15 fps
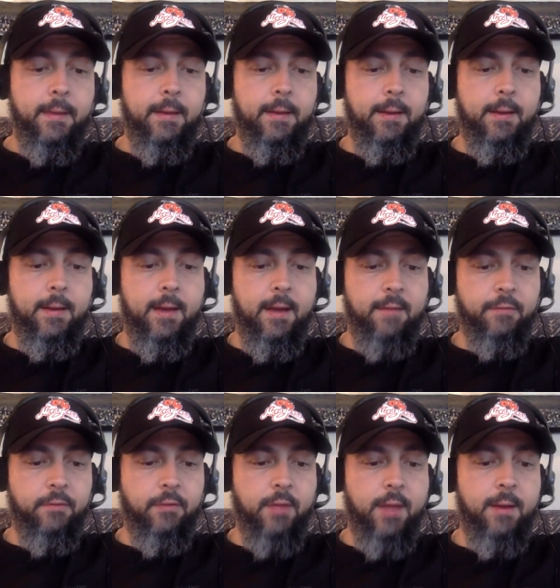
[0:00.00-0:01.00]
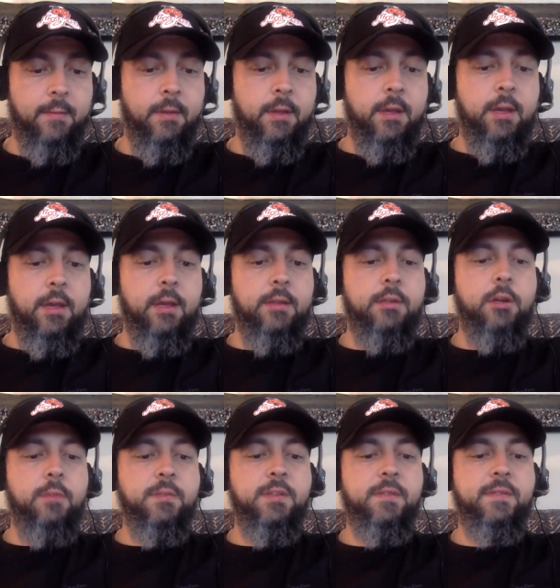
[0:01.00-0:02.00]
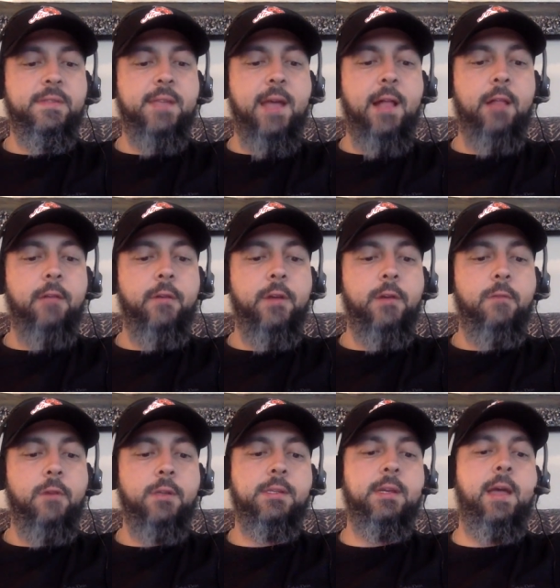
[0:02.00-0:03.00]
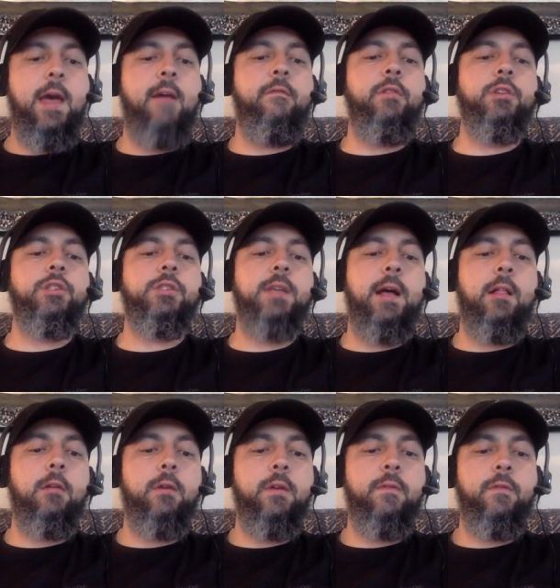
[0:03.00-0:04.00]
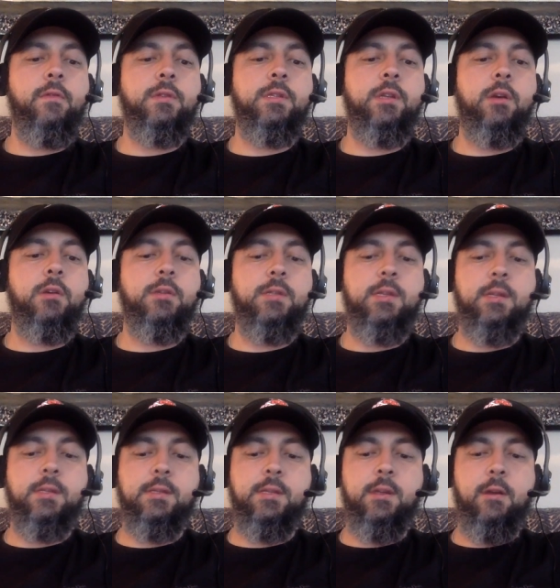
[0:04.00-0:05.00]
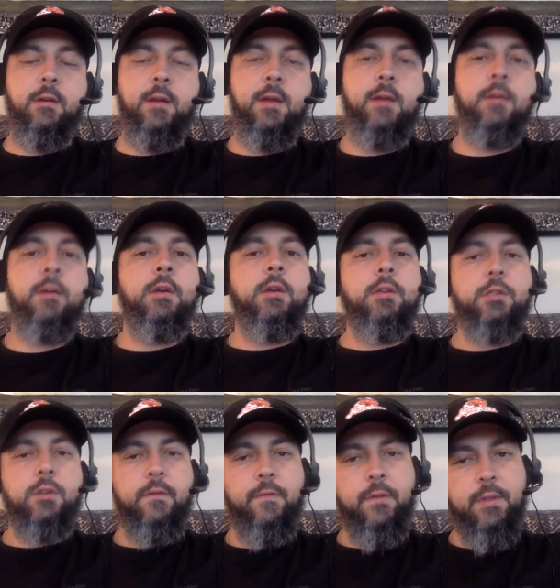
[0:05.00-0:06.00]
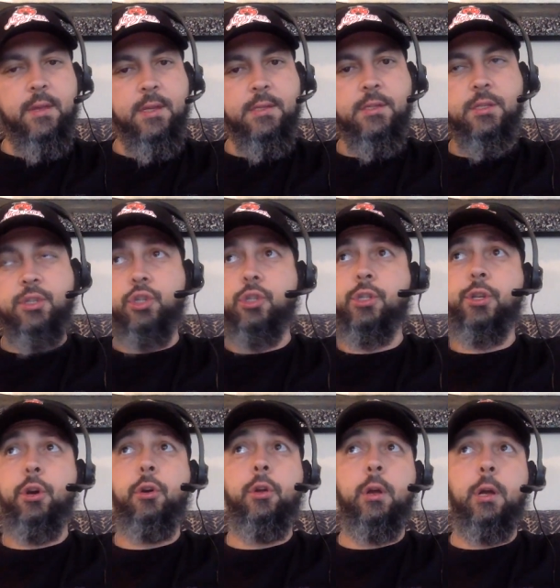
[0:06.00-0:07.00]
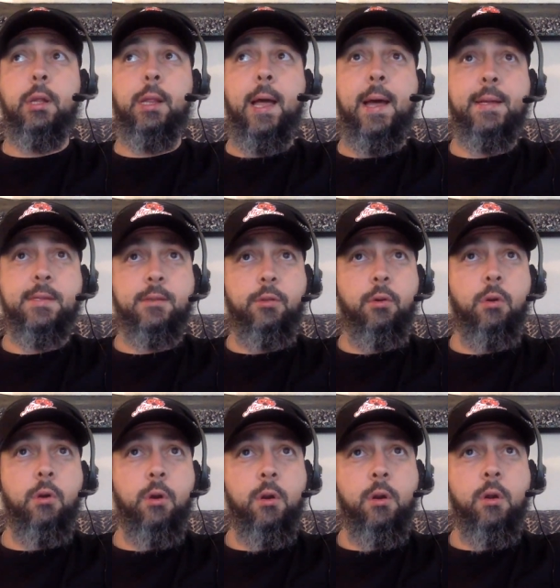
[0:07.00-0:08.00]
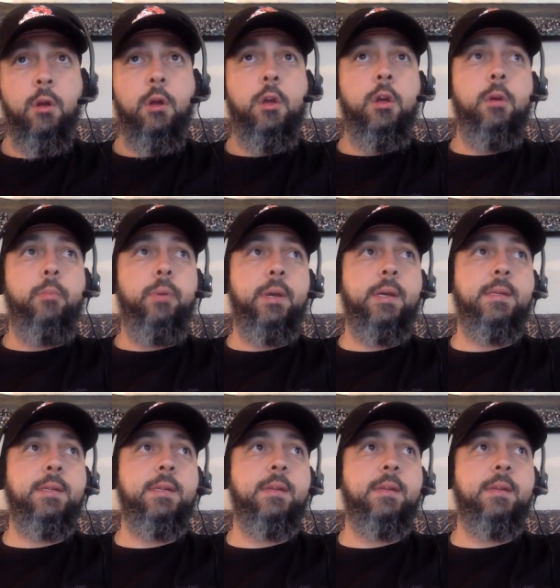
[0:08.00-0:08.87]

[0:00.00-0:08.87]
uh, after that. In terms of salary, what's an average salary for C R C and C R A? So for this, just go to Glassdoor, because